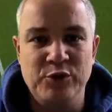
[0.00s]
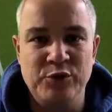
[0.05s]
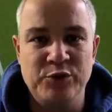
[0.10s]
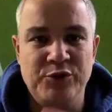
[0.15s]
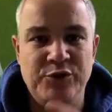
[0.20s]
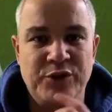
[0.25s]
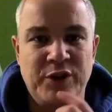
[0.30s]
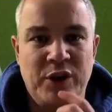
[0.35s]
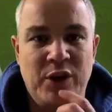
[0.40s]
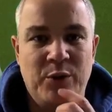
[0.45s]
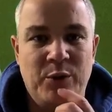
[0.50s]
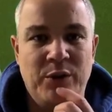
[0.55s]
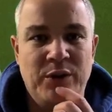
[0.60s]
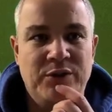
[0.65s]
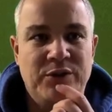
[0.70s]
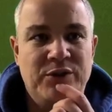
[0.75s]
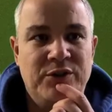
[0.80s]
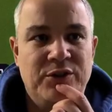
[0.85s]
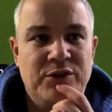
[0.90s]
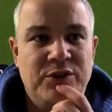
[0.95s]
So
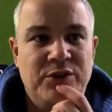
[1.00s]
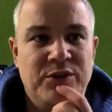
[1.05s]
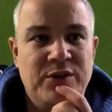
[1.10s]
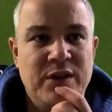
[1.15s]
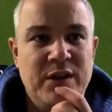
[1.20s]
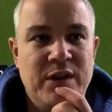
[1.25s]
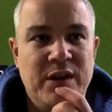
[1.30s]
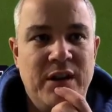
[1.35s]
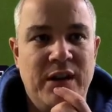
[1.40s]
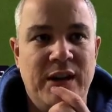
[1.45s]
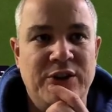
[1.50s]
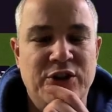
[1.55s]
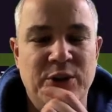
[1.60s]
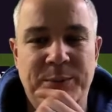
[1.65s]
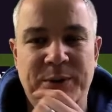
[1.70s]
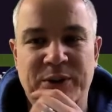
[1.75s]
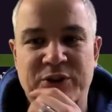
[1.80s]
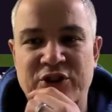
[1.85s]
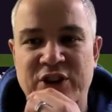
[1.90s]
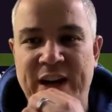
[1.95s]
a
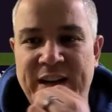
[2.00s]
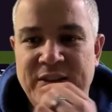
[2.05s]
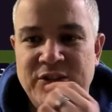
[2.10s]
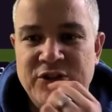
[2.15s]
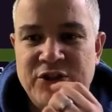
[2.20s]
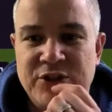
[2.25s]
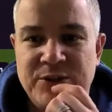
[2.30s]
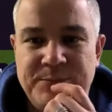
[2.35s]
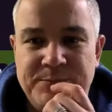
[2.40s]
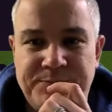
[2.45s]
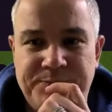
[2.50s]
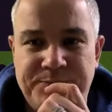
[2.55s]
double change.